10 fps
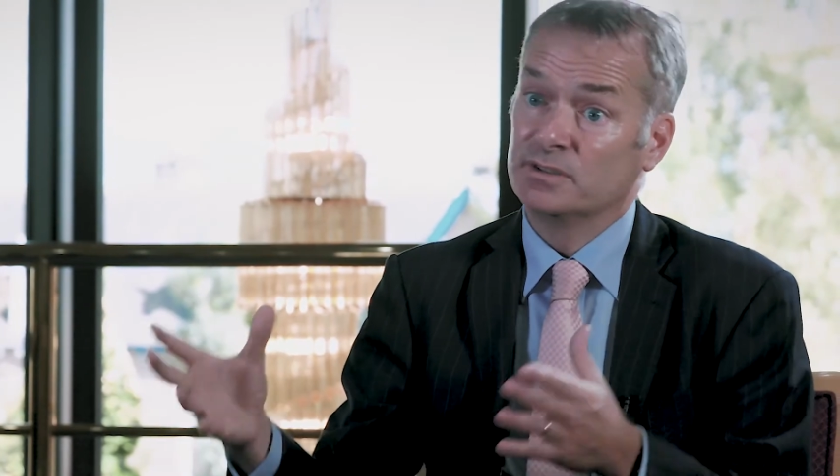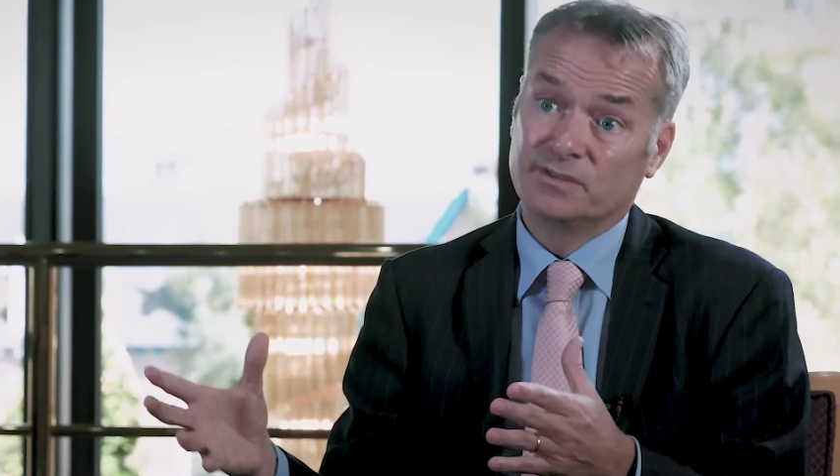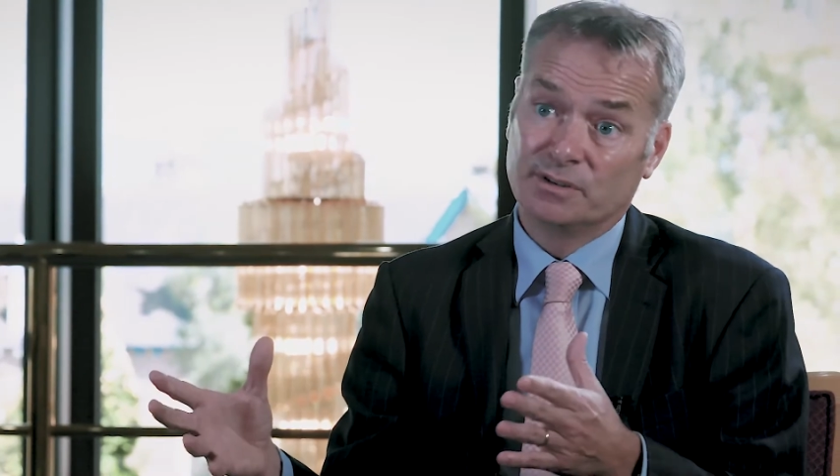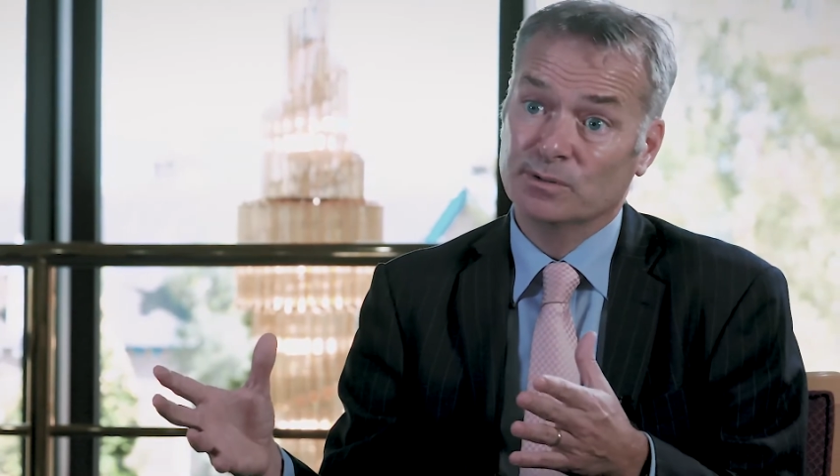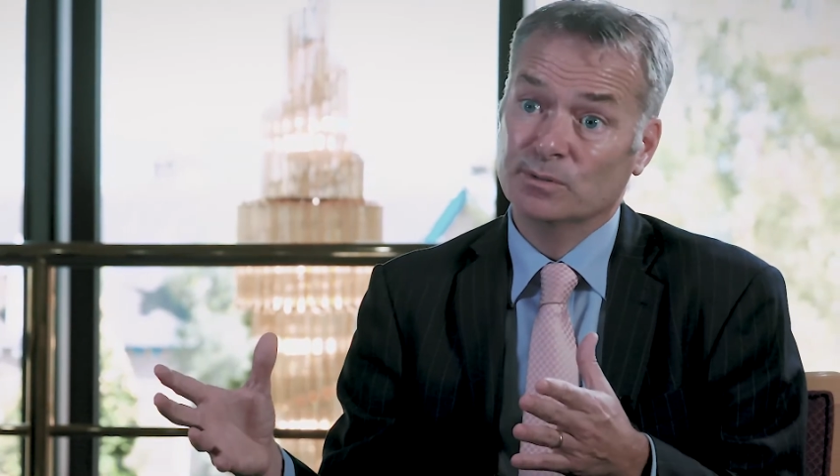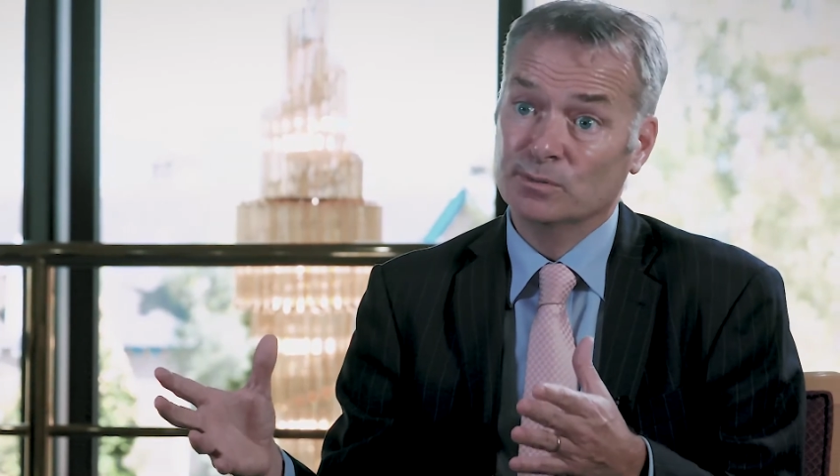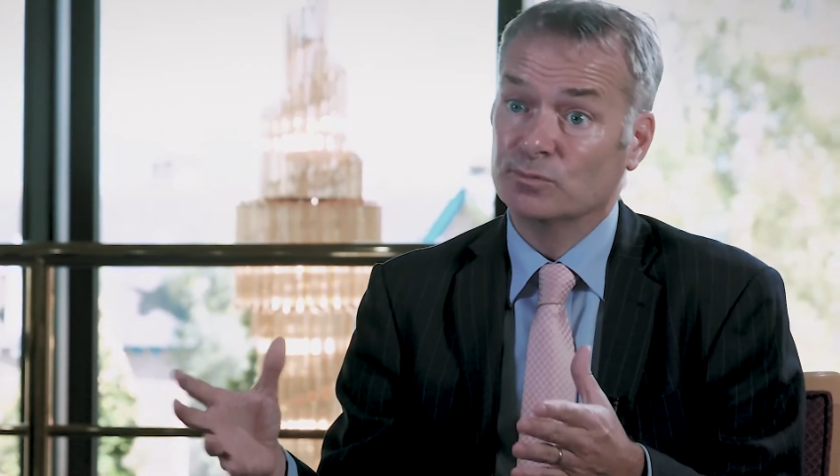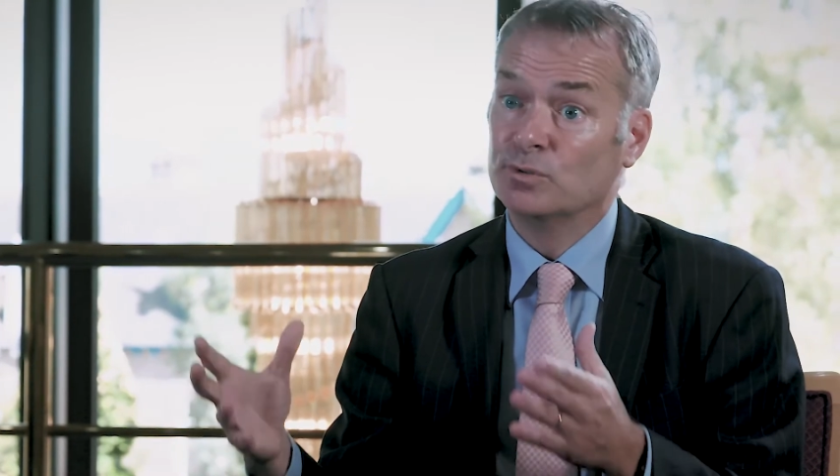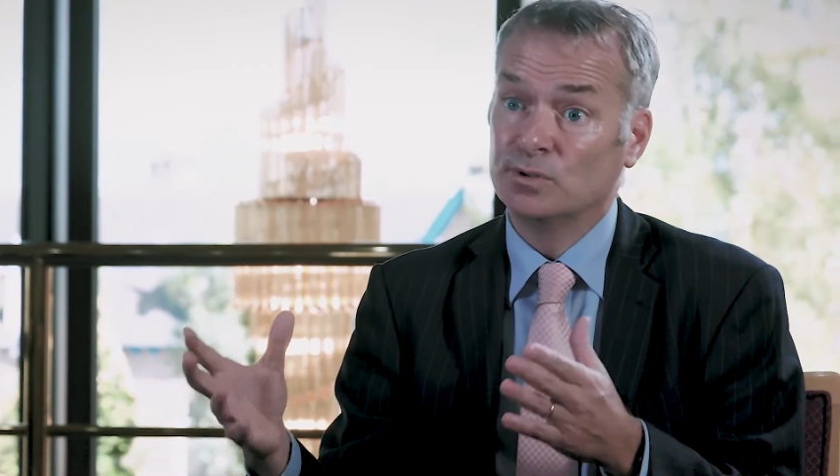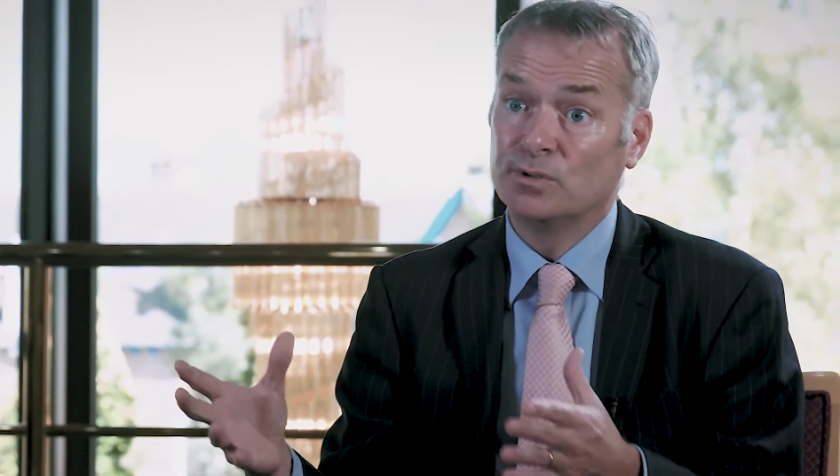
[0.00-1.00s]
it to go
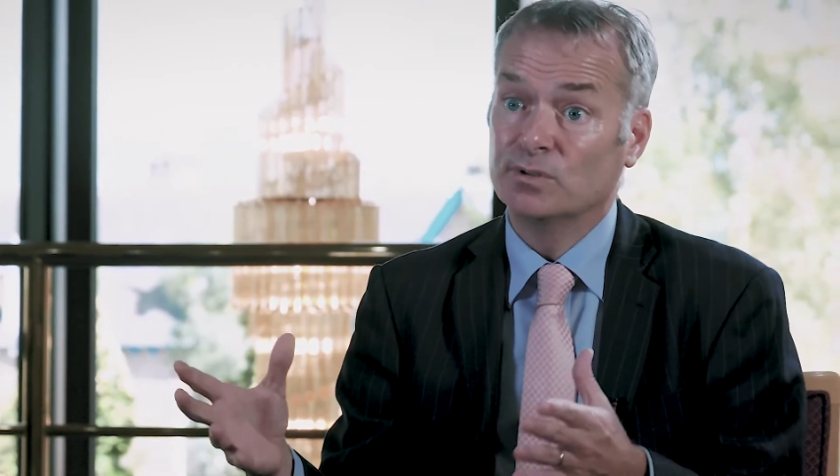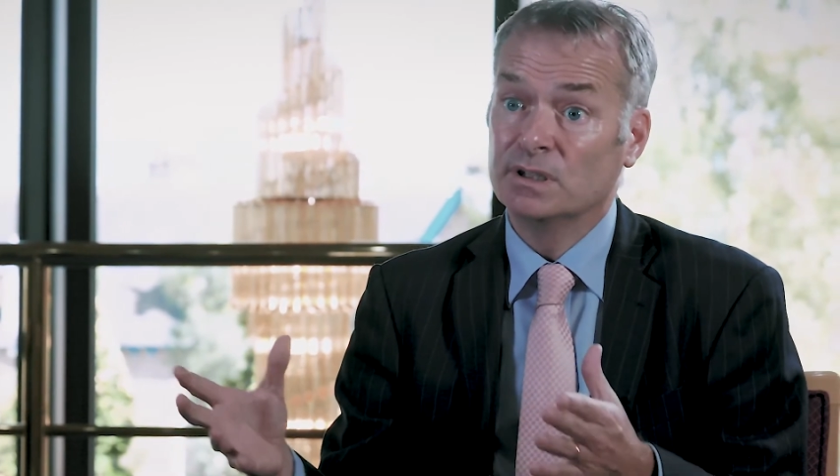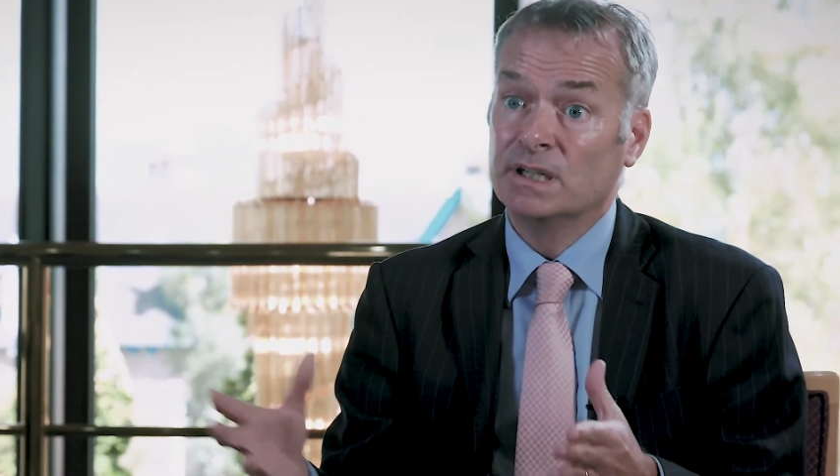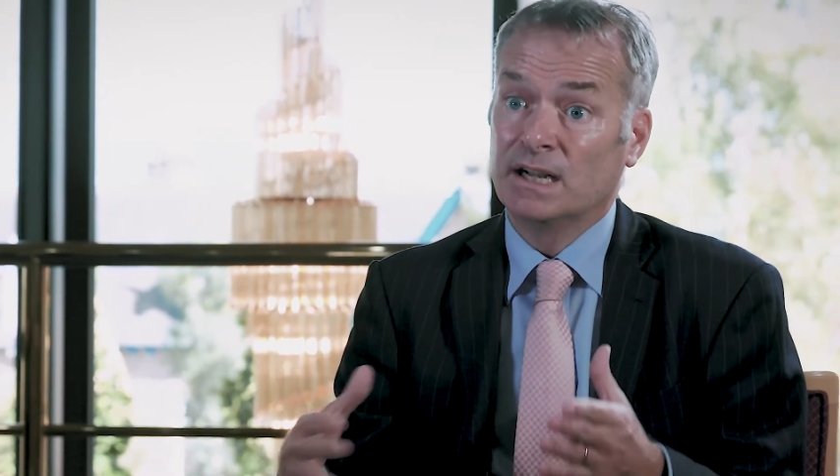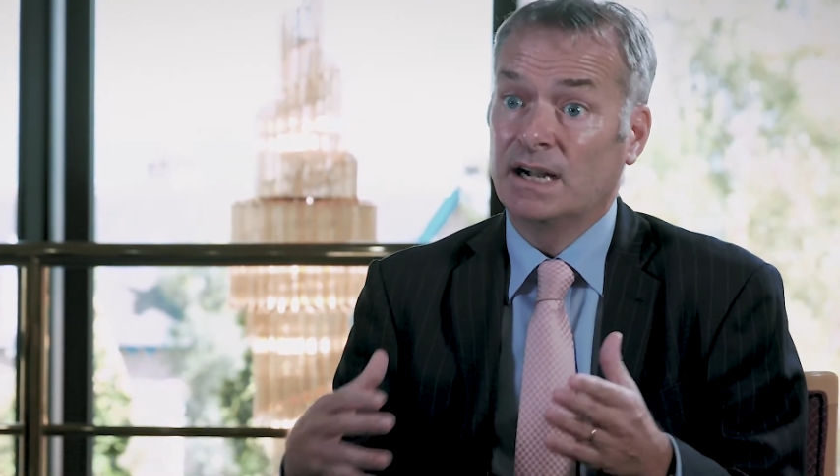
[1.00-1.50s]
wrong.